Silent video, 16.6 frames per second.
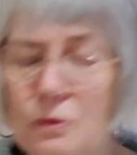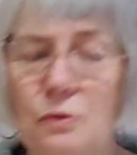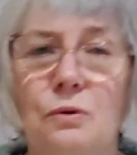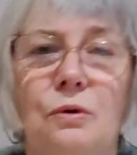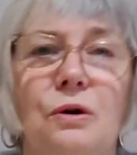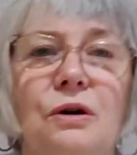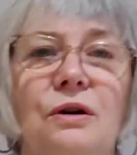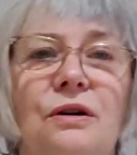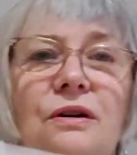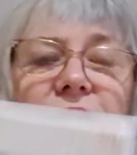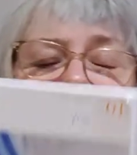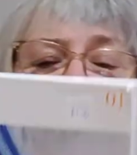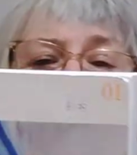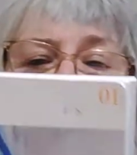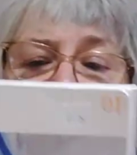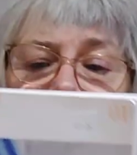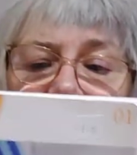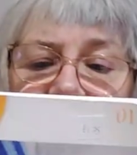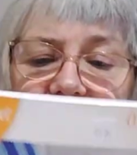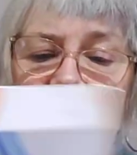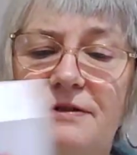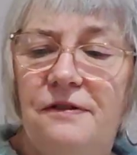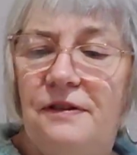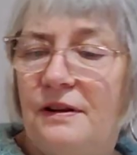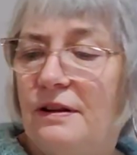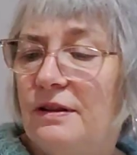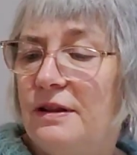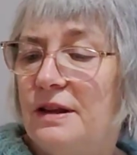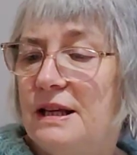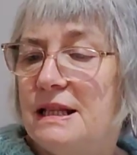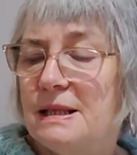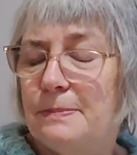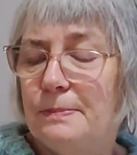more out of
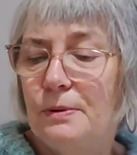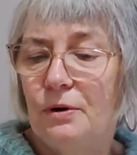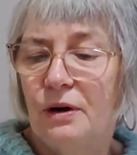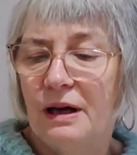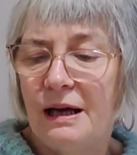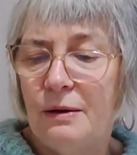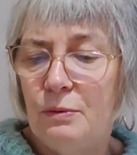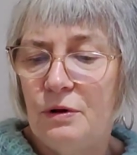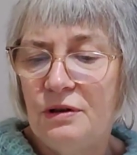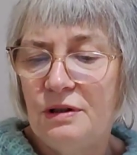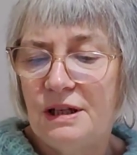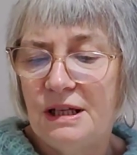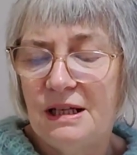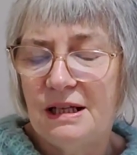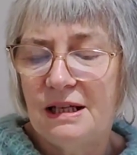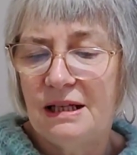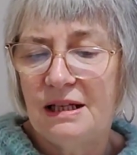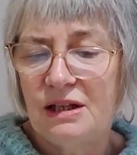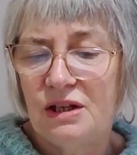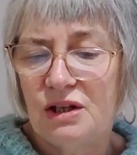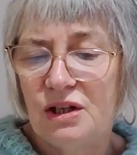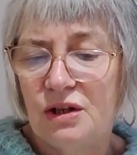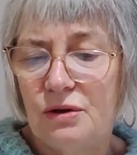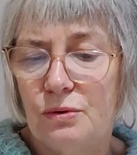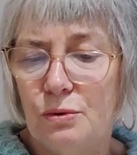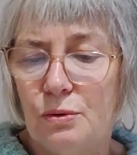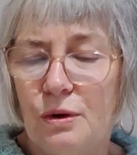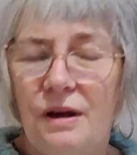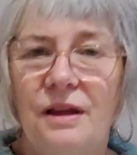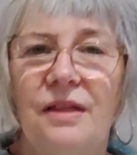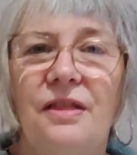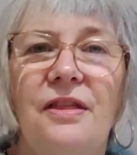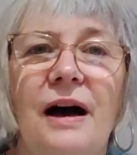this book. I wanted to
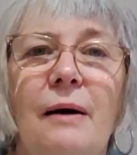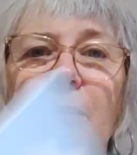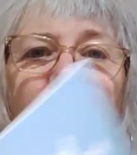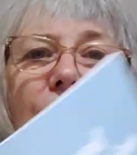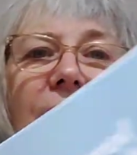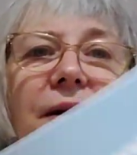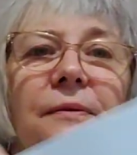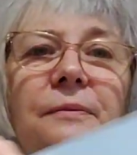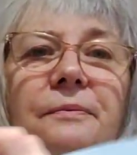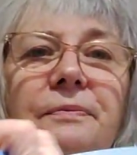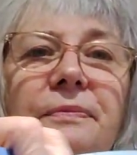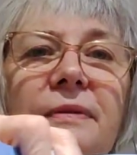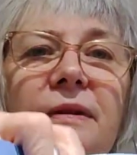do that one.